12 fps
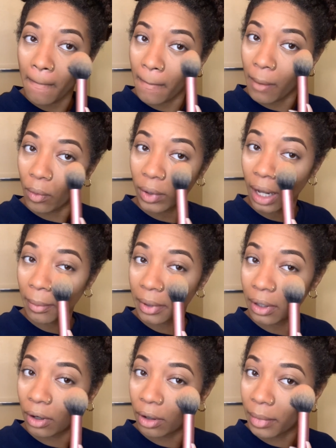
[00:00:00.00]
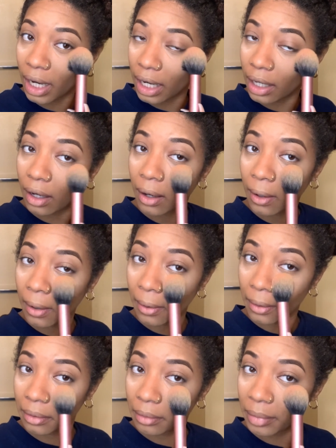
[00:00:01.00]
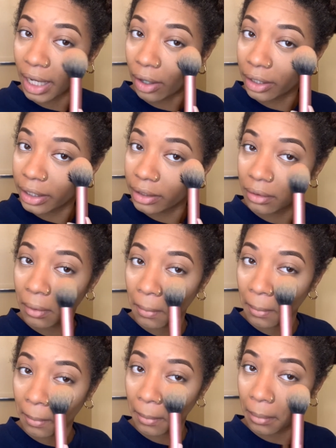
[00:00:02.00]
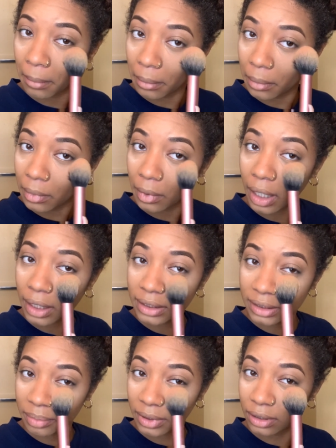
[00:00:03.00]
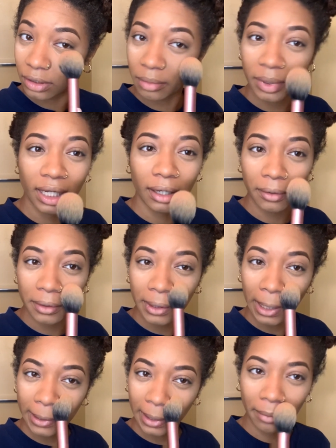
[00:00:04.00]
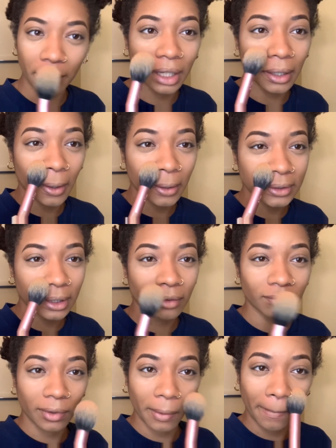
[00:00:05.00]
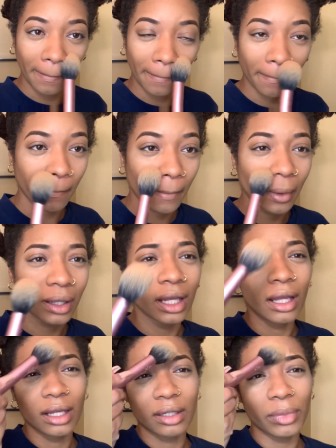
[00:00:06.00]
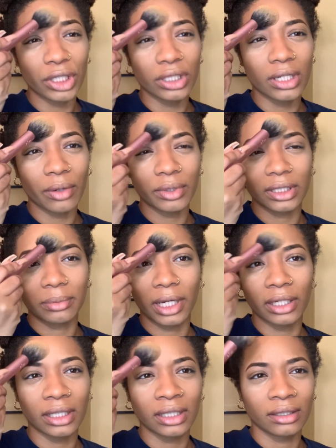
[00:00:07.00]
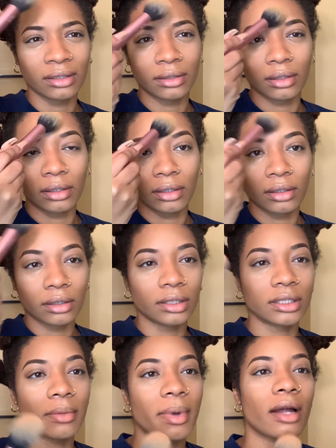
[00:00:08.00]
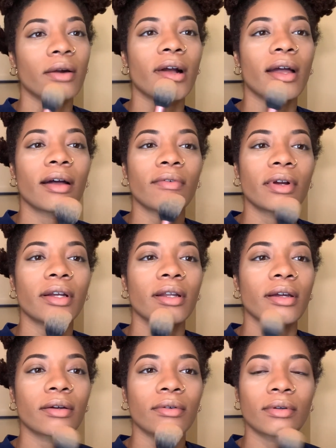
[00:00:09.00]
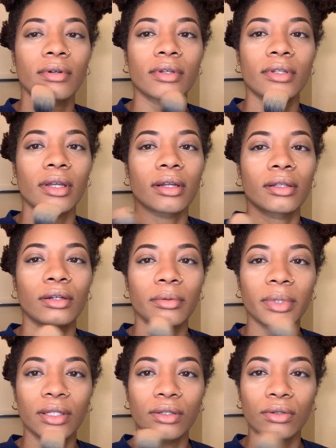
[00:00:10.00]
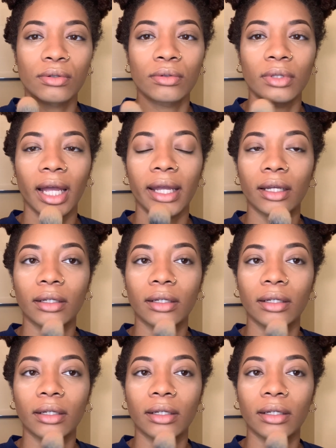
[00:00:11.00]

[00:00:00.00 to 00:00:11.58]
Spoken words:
When I put on my powder, I just put a little bit. I don't do like that baking stuff, especially not with this powder, because the powder I have right now is like a little bit too light,